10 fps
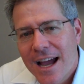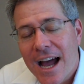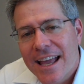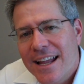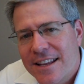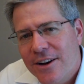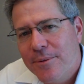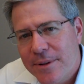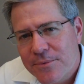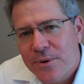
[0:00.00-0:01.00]
Hi, Ed
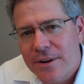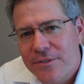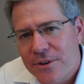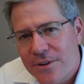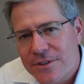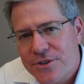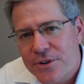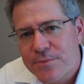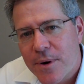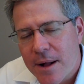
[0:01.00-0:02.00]
Gilman, one of your
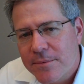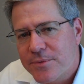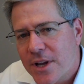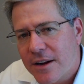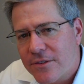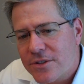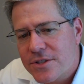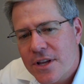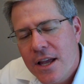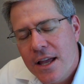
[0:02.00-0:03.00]
insurance problem
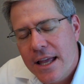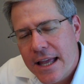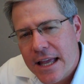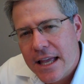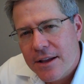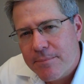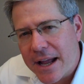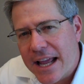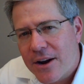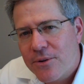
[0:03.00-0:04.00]
solvers. By
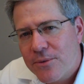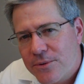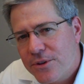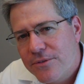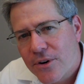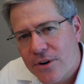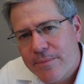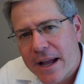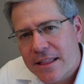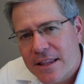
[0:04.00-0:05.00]
now you've heard
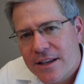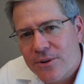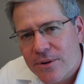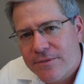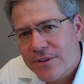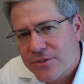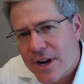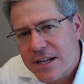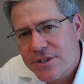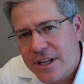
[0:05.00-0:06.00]
about the horrific
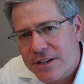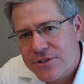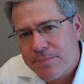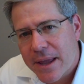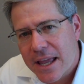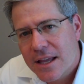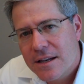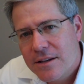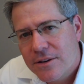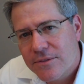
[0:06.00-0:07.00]
tragedy in
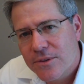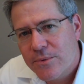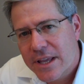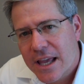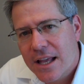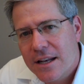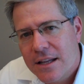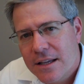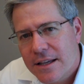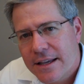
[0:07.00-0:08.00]
Japan over the weekend,
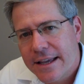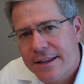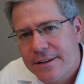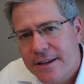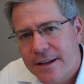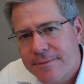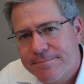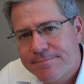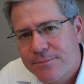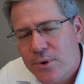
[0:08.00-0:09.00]
and um,
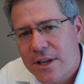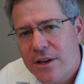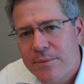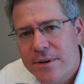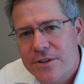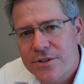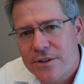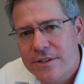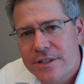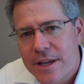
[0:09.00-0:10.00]
we at Gillman
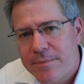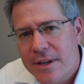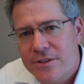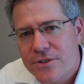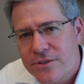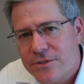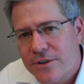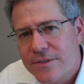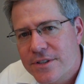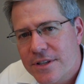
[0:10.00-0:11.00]
Insurance and A P Insurance
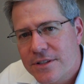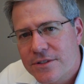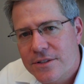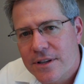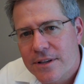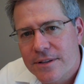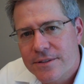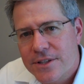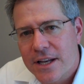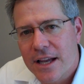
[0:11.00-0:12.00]
Services uh,
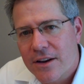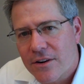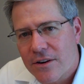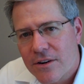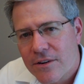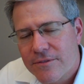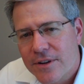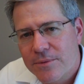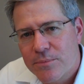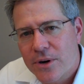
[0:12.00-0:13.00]
send out our
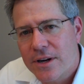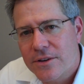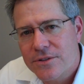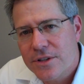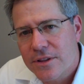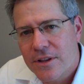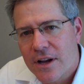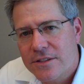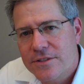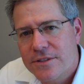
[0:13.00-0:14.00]
heartfelt prayers and
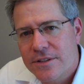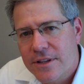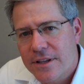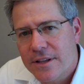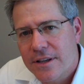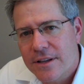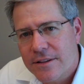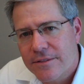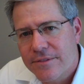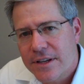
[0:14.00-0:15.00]
thoughts to the, uh,
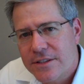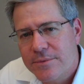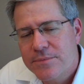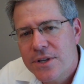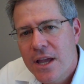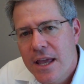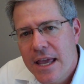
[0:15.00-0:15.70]
the victims.